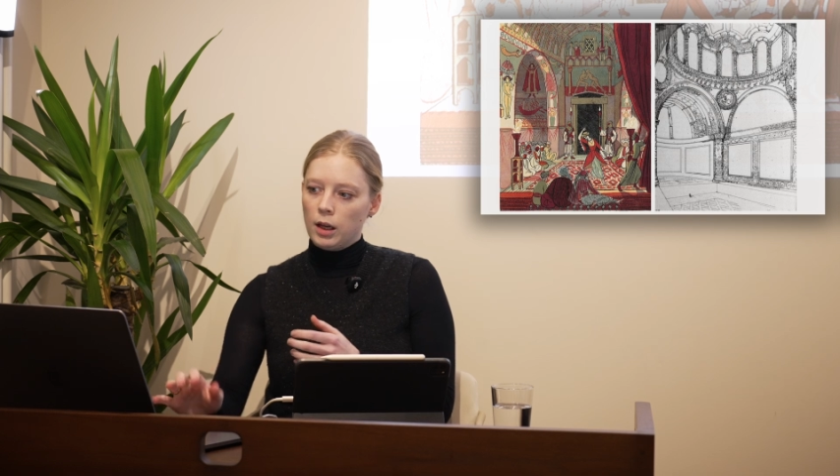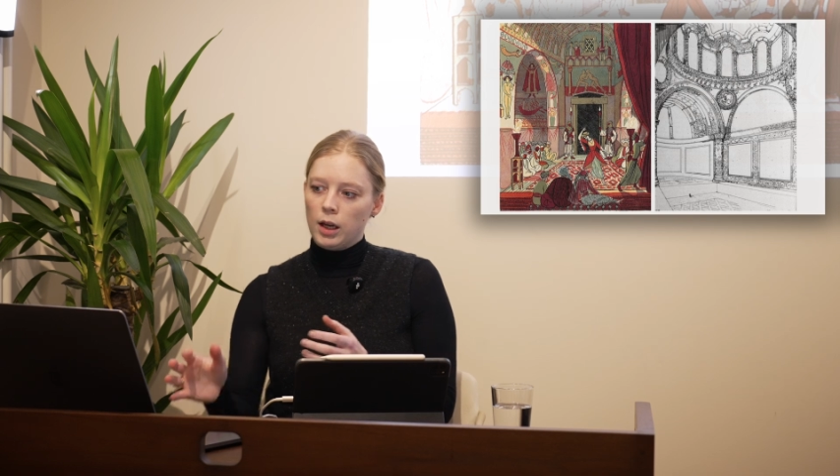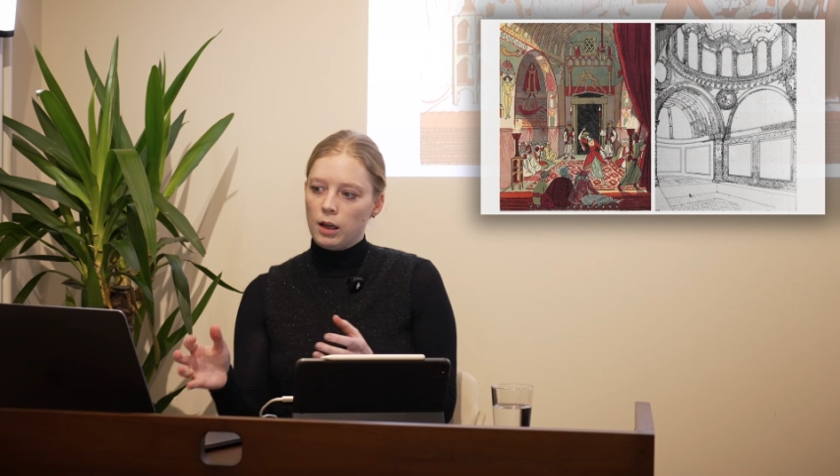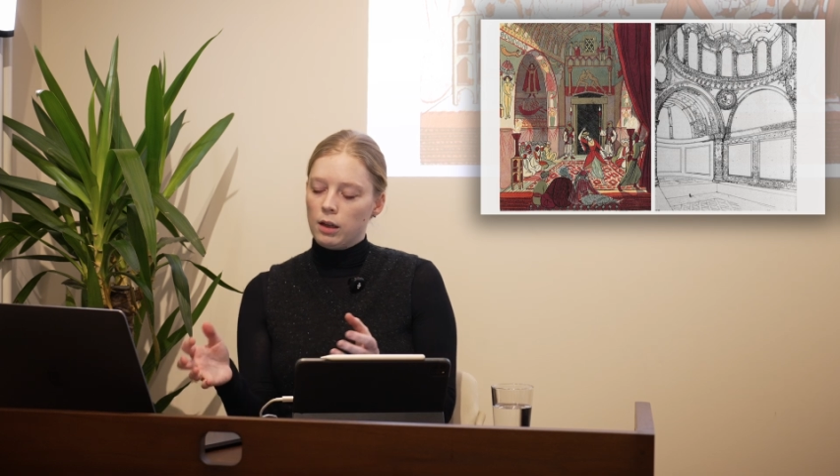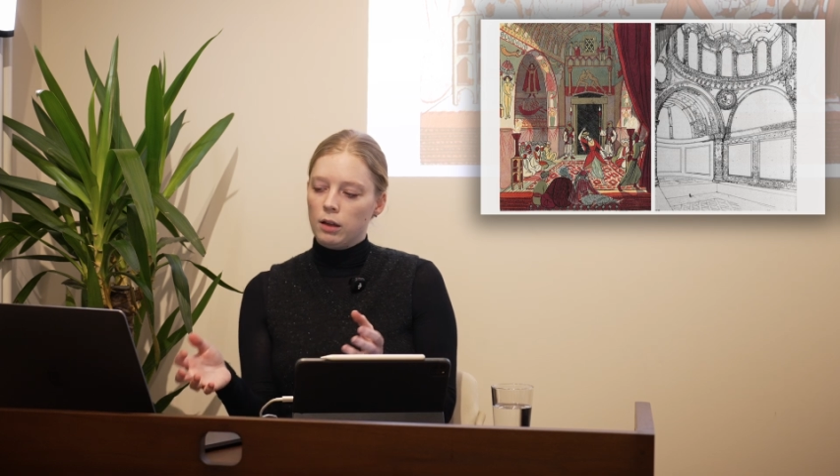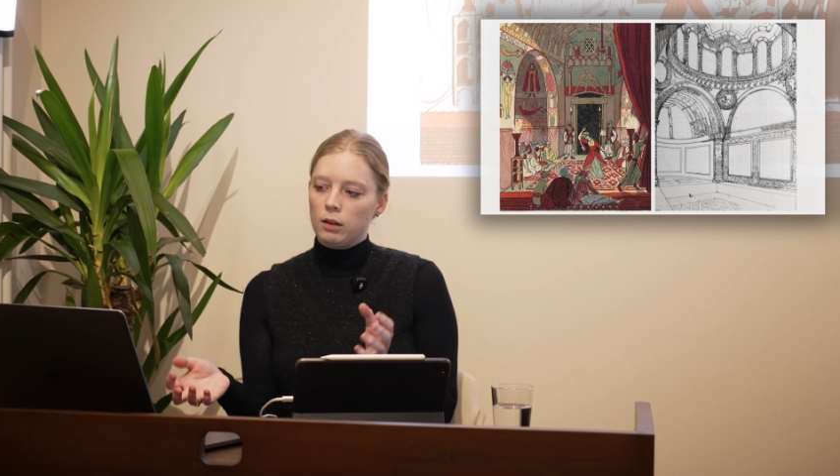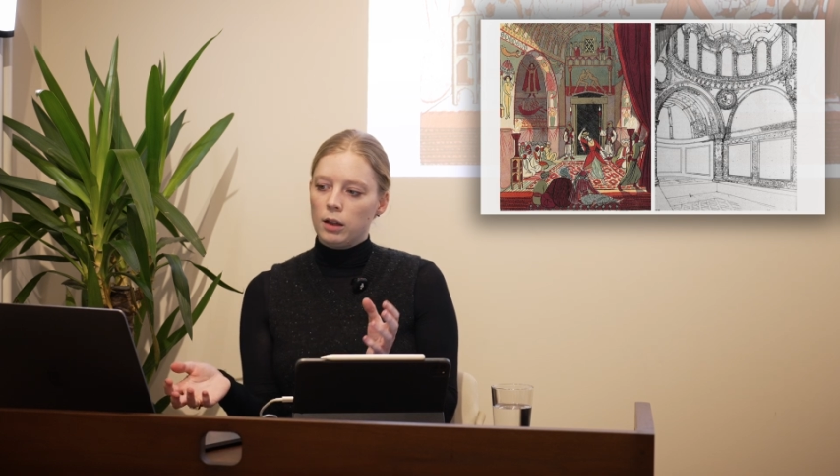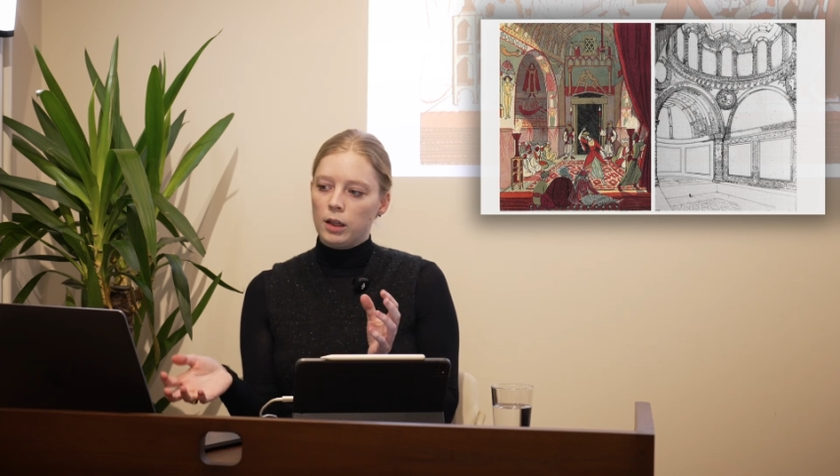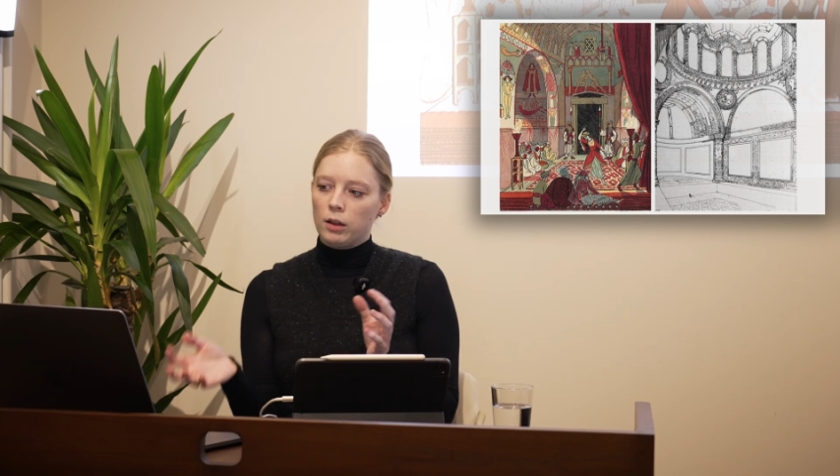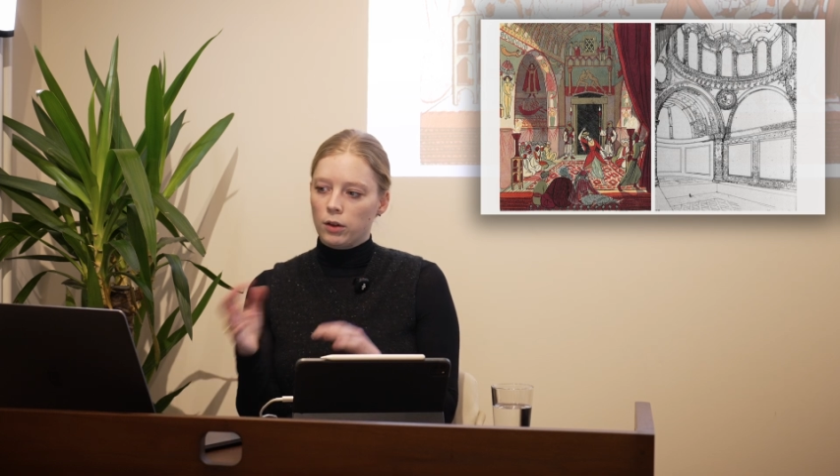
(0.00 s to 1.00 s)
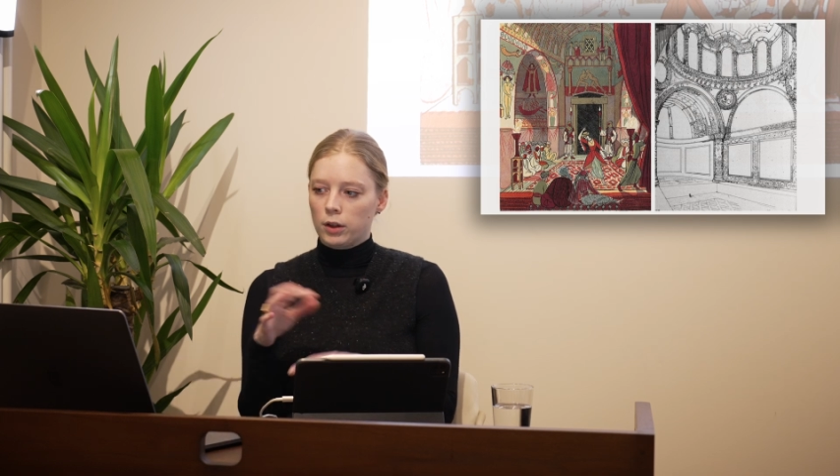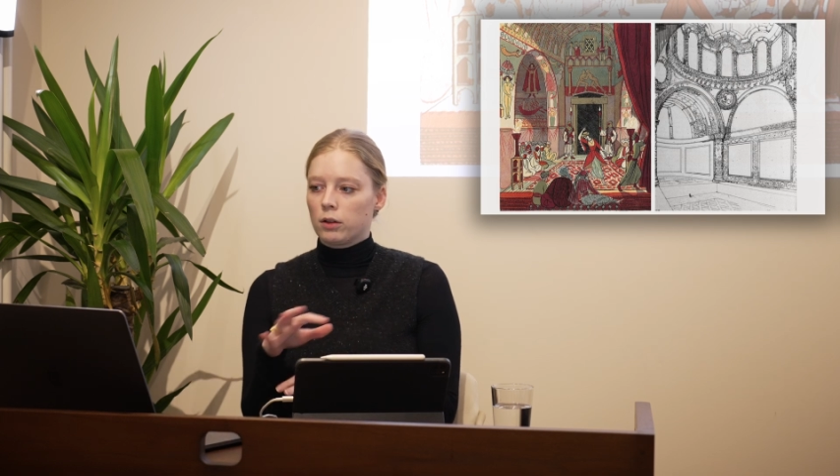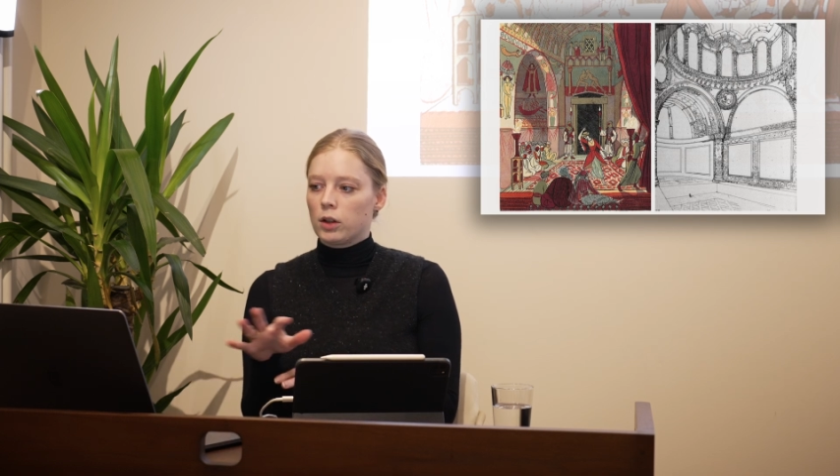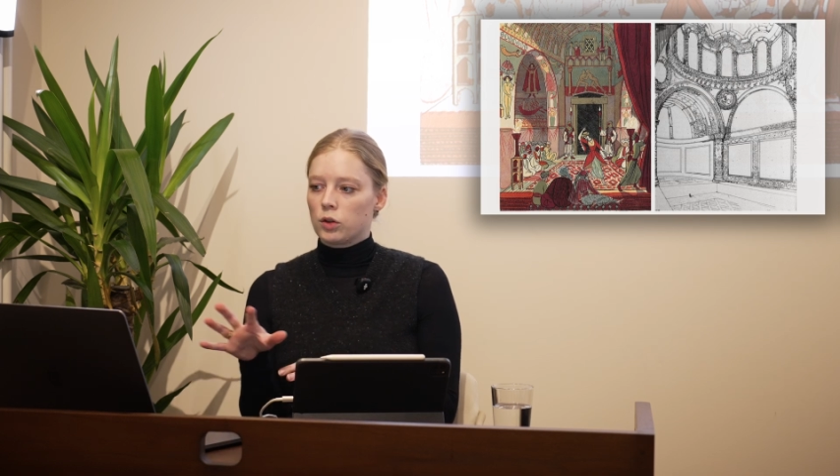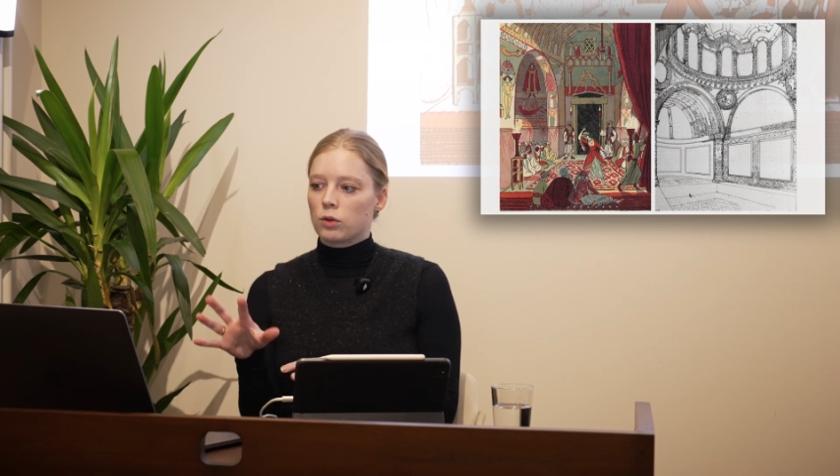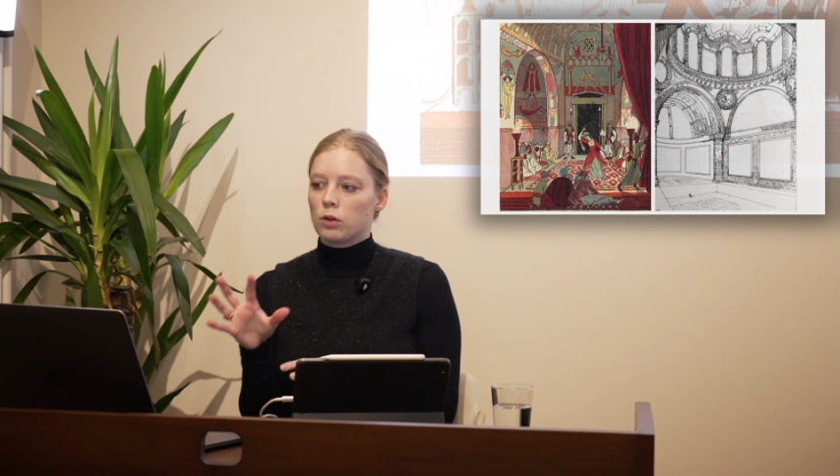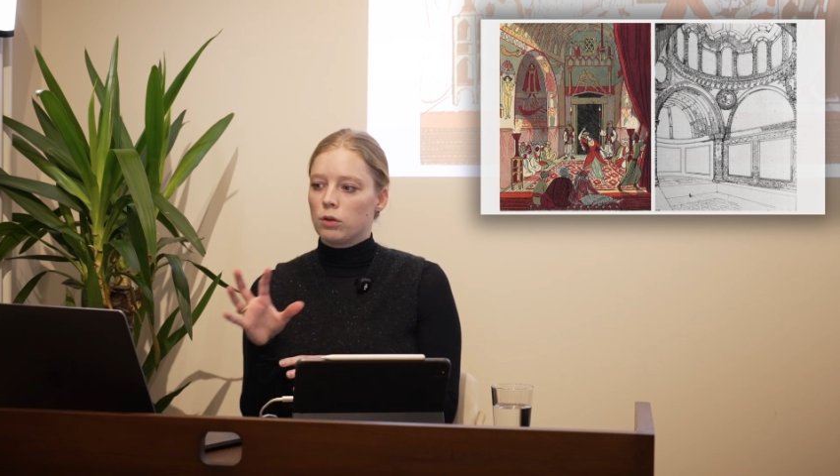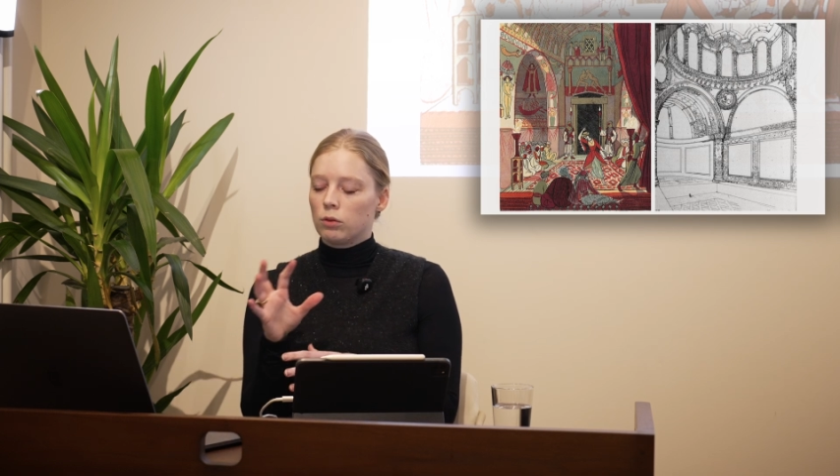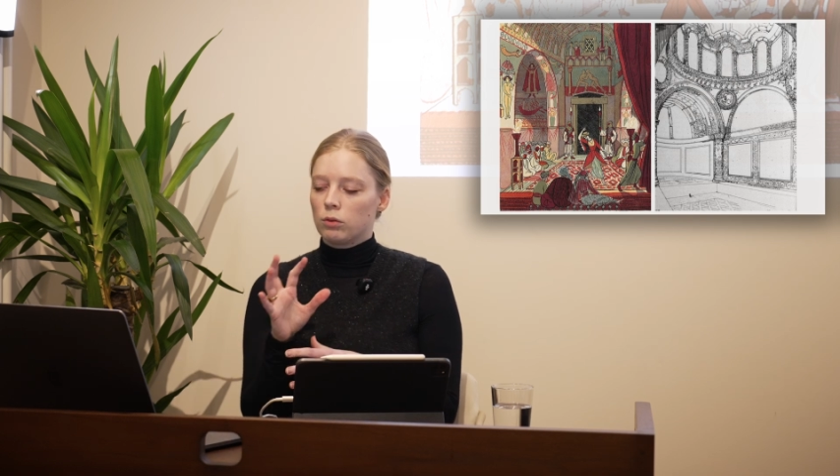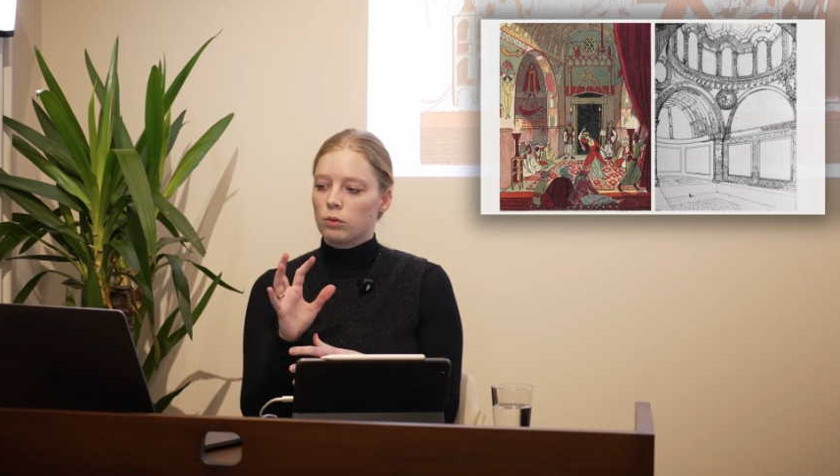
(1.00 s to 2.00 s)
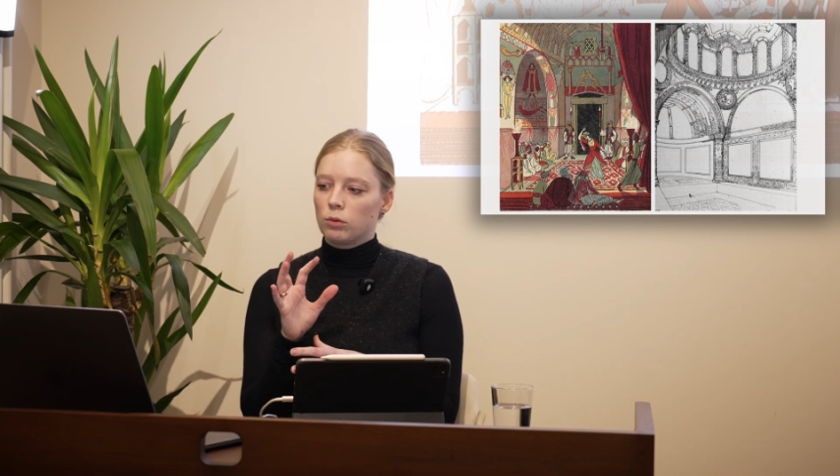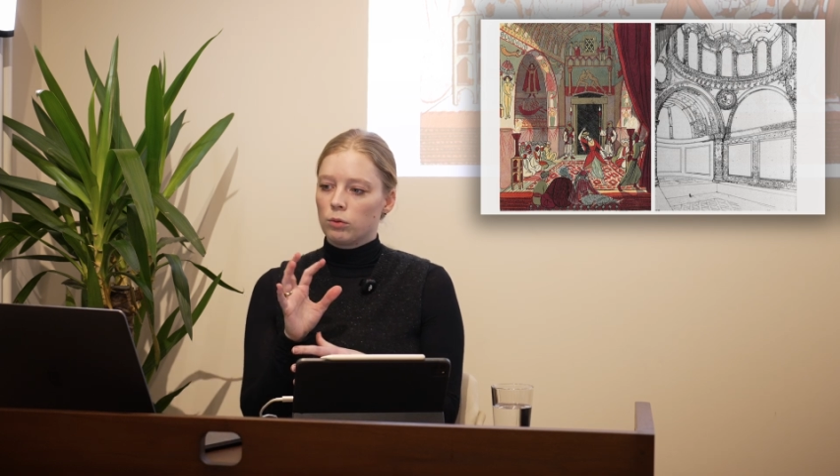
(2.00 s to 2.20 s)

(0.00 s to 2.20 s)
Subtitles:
an archaeological